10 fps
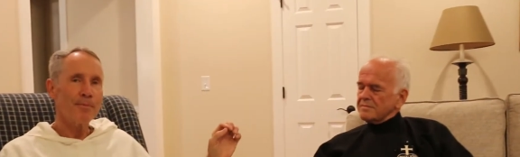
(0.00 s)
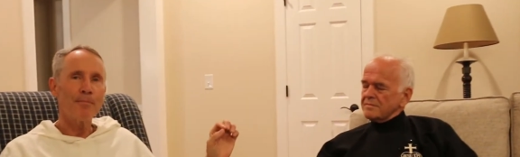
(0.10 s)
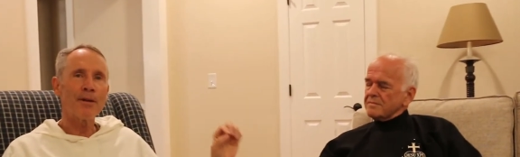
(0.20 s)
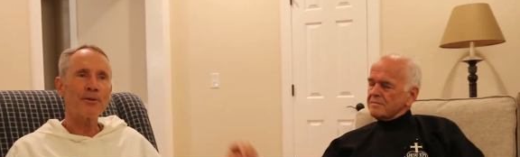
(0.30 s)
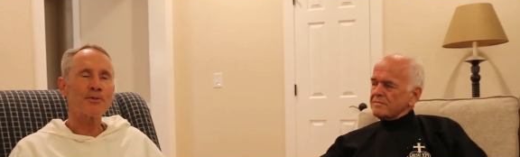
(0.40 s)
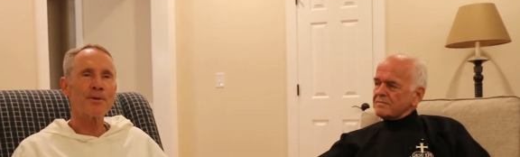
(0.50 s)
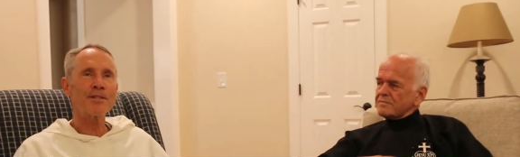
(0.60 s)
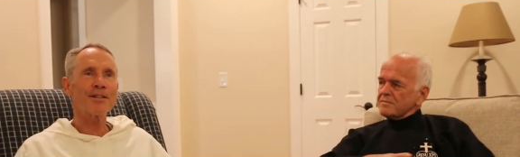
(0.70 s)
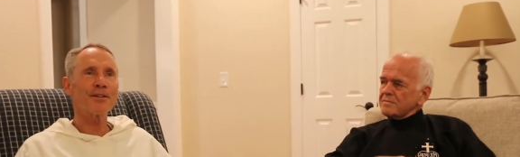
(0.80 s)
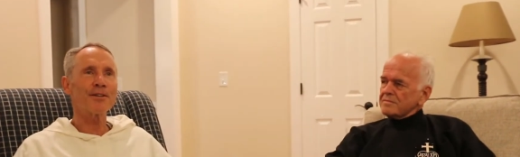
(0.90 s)
Speaker 1: Mother
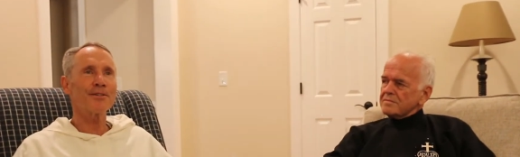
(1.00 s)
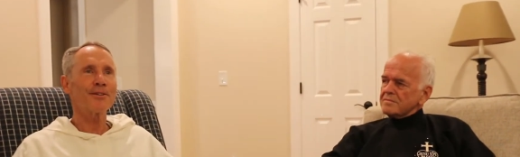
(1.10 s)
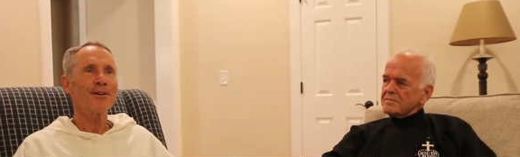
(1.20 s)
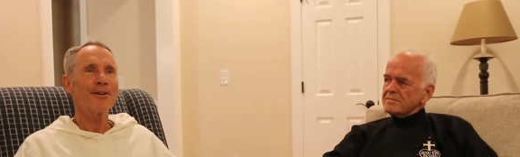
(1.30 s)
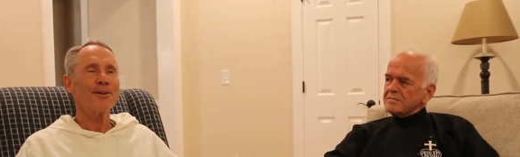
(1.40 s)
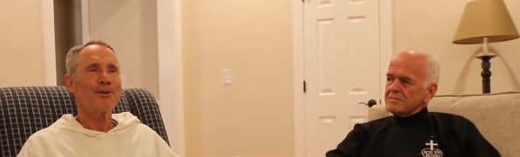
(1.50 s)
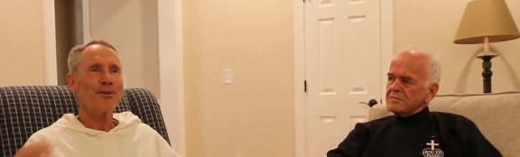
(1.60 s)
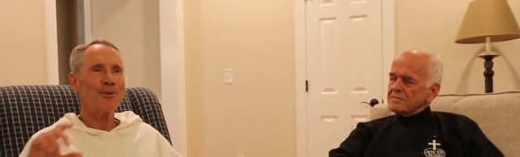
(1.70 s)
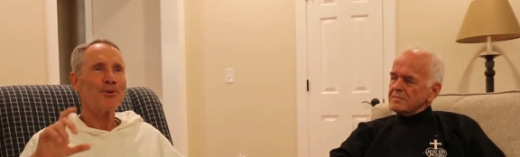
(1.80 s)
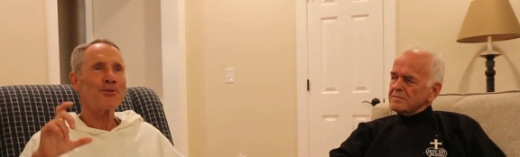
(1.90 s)
Teresa
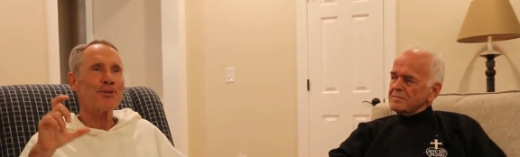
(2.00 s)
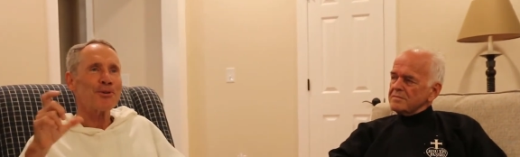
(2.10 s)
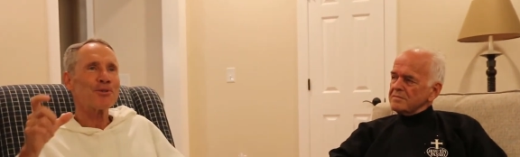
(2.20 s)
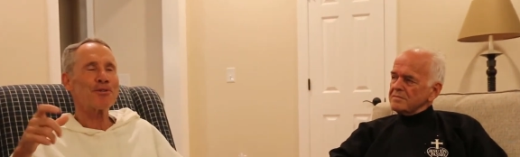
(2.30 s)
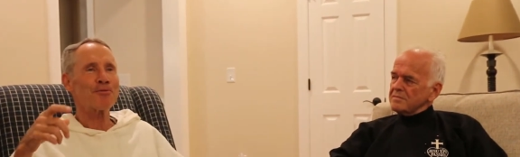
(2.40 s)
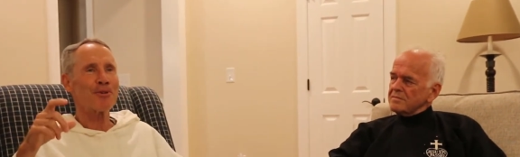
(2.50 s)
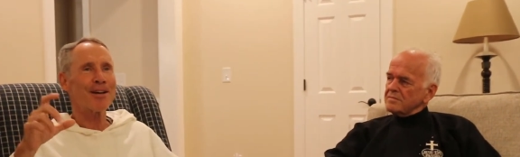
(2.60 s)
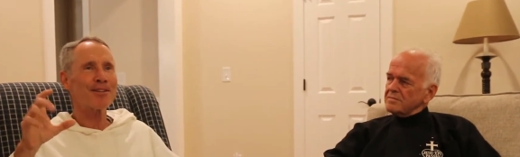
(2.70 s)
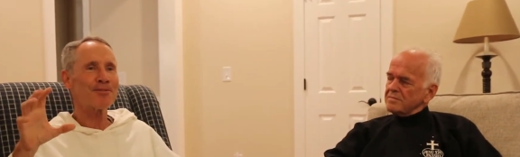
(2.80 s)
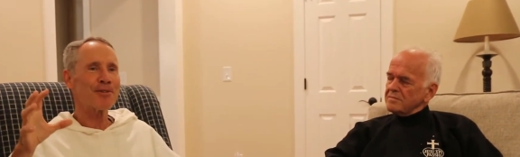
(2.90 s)
used to use a
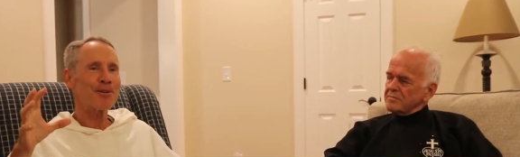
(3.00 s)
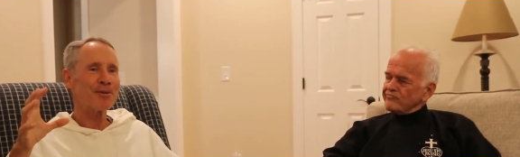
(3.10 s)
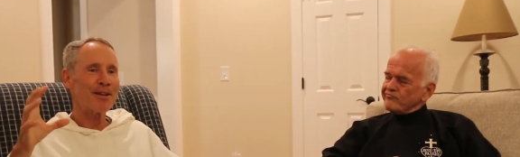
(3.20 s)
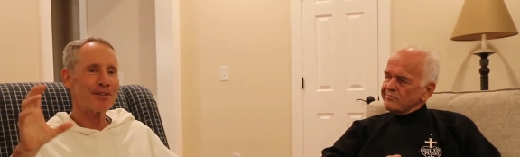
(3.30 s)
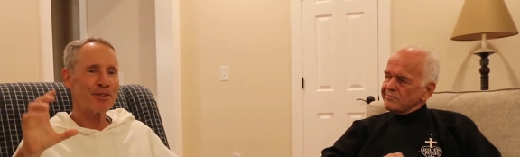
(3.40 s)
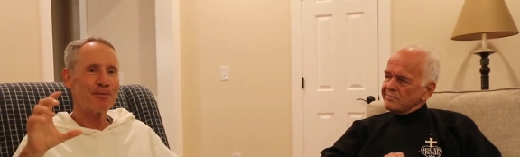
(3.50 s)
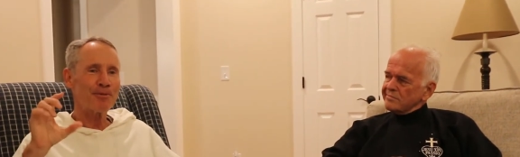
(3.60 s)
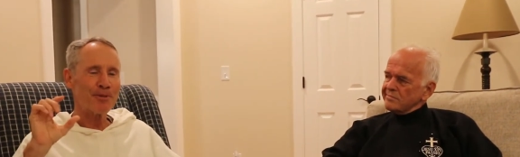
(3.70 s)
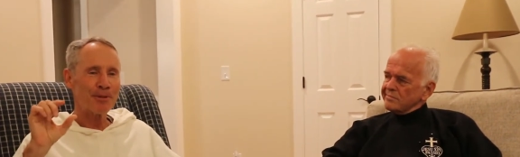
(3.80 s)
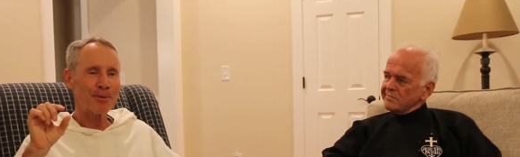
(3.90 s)
phrase frequent, that she would
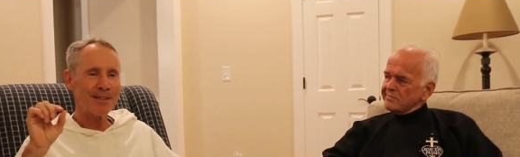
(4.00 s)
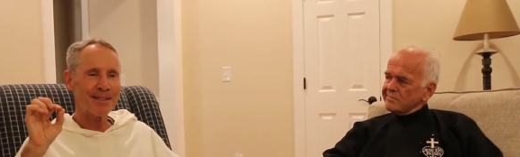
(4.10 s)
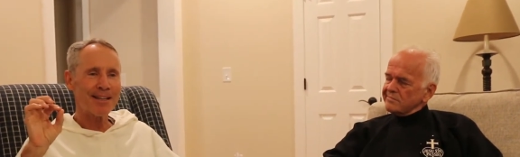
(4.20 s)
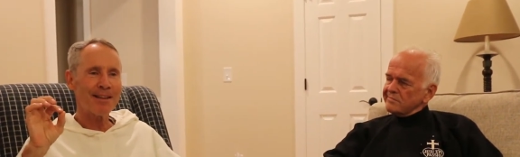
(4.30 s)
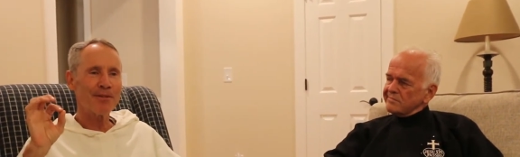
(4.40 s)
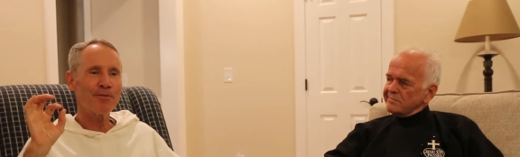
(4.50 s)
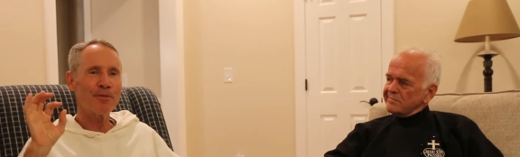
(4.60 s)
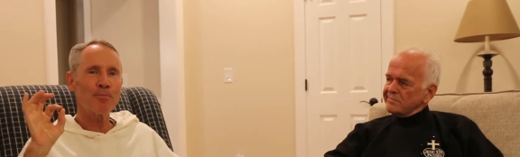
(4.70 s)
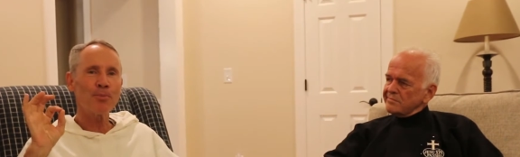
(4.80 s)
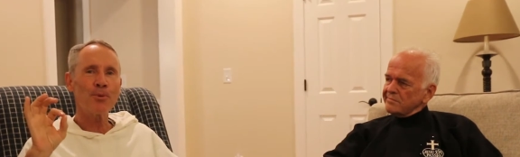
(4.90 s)
frequently say, the, the
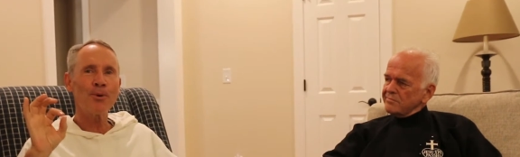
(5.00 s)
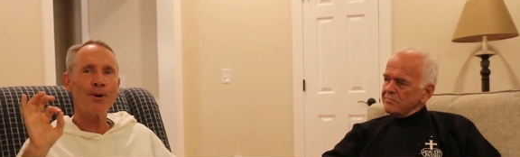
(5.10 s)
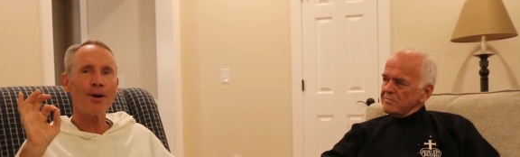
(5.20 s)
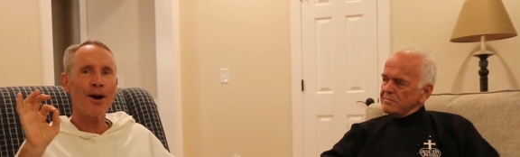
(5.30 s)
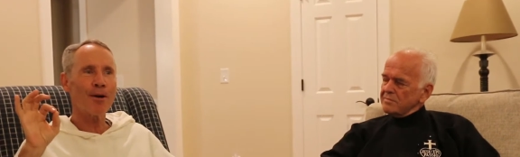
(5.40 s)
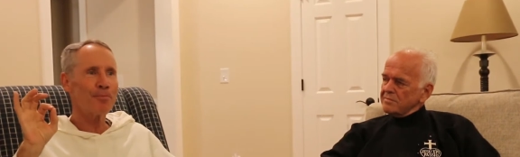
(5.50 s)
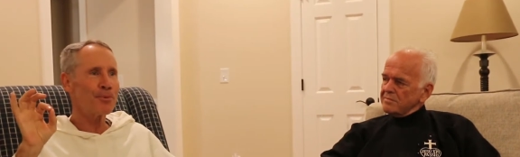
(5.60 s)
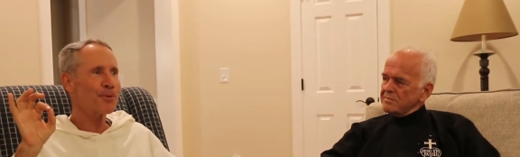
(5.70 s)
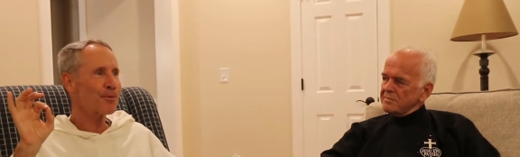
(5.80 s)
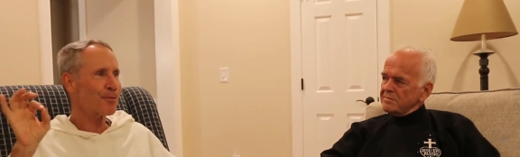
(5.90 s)
poor are
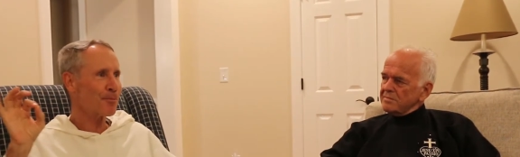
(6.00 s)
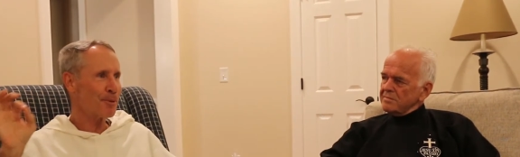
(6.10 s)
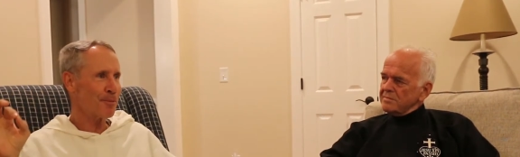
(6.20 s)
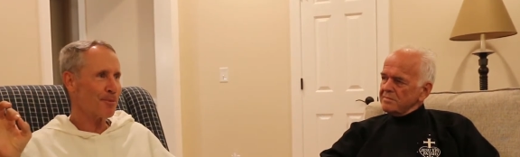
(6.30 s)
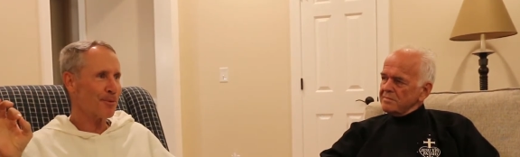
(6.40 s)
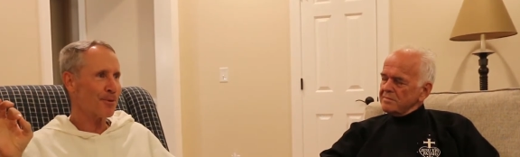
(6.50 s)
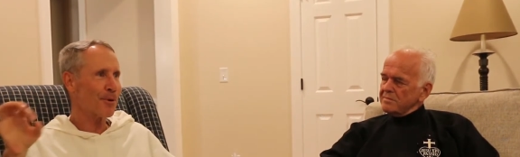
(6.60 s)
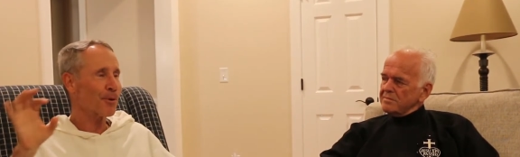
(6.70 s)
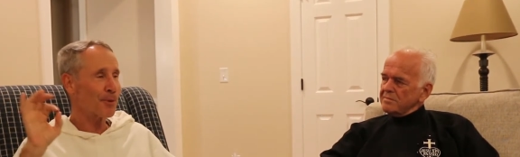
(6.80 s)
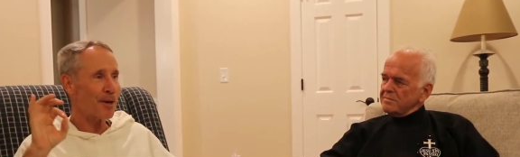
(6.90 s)
beautiful people, or
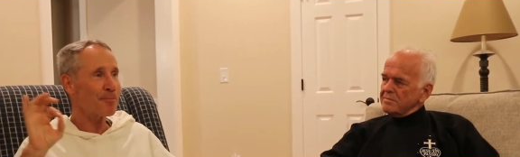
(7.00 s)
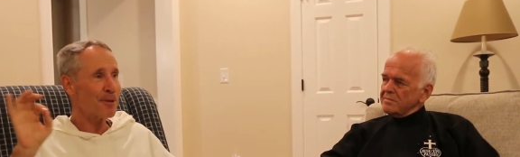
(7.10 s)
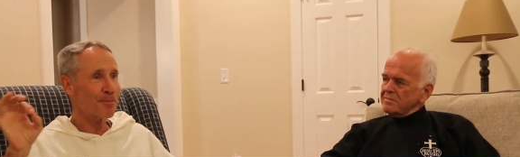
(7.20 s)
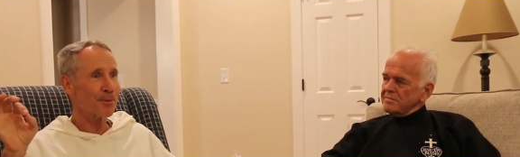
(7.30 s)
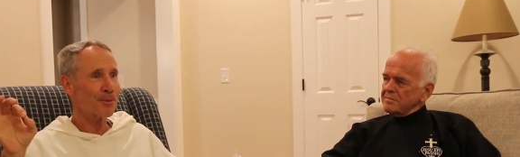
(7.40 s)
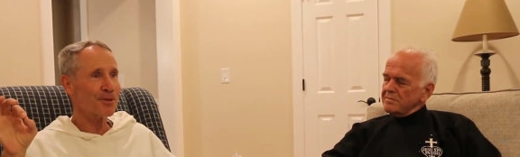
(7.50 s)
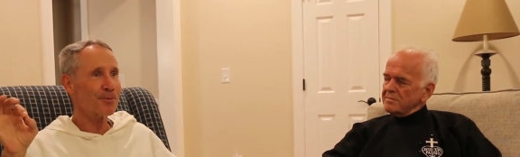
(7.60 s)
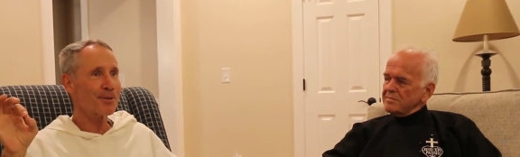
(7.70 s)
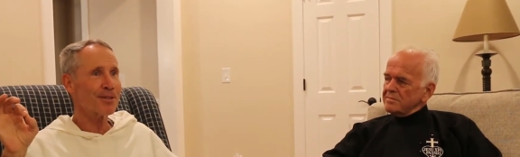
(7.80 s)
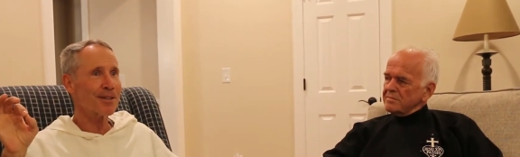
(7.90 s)
great people, she
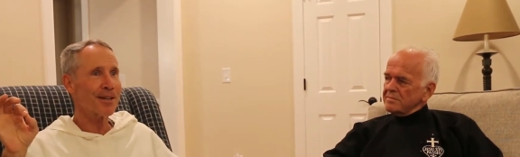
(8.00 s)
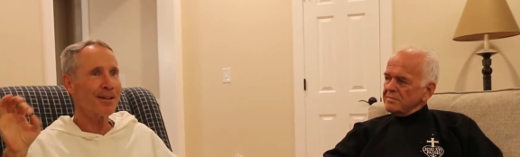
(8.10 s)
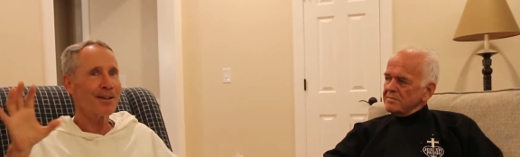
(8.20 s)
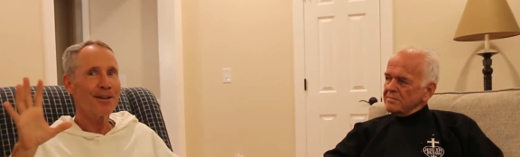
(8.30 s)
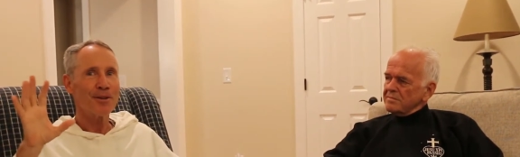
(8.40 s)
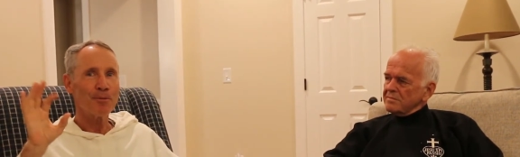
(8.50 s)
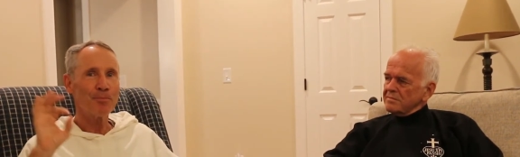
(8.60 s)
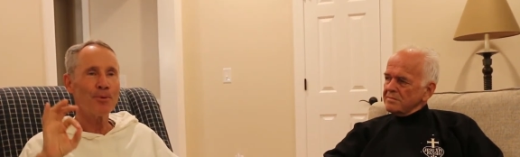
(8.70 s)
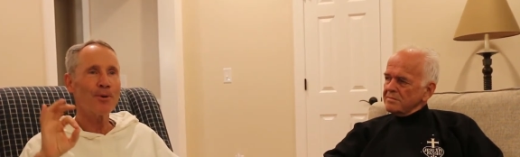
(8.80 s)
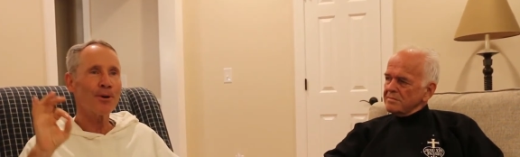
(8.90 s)
would say. The
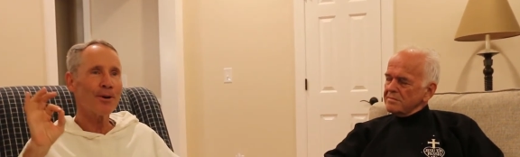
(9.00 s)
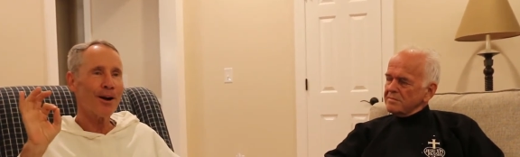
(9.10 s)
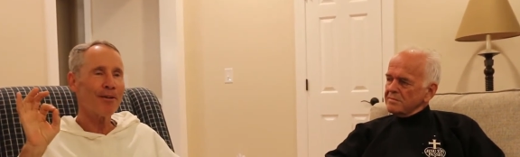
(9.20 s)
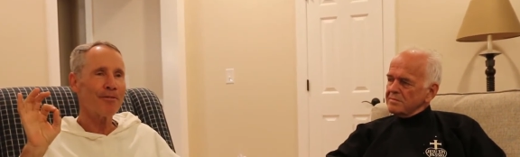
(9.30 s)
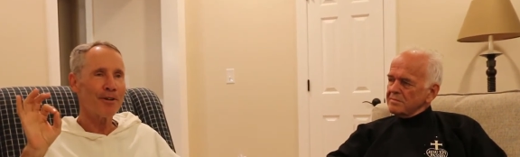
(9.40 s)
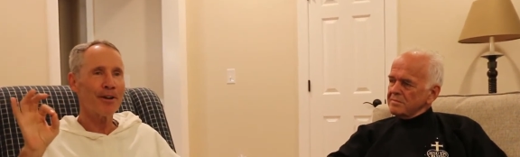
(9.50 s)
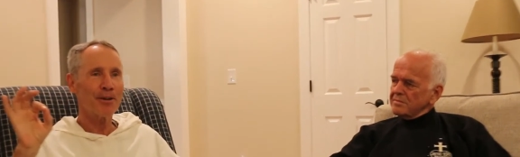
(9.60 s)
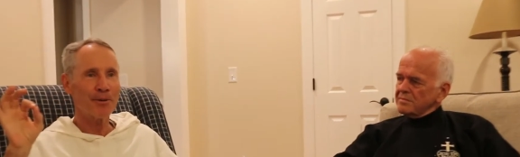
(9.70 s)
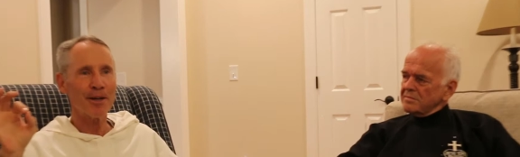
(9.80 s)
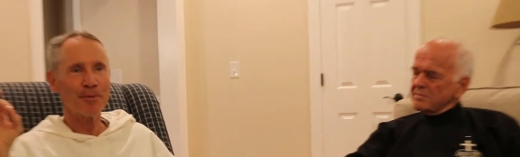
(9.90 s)
poor are very
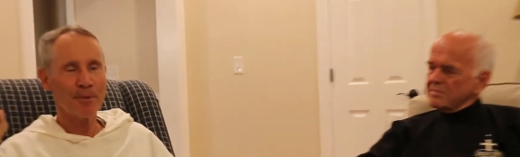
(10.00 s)
great